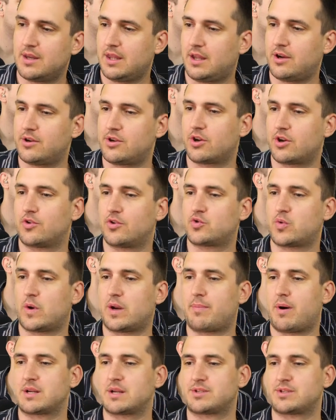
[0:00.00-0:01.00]
Here you go,
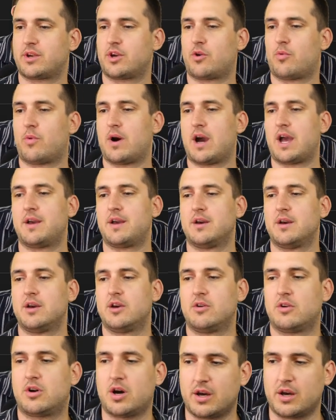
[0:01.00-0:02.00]
20 bucks going your way.
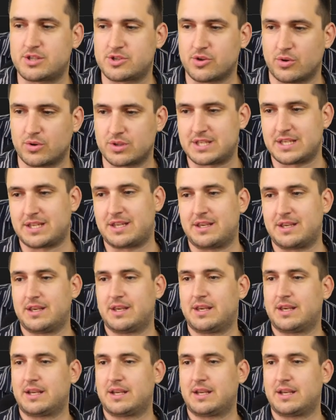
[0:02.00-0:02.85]
Got it sorted.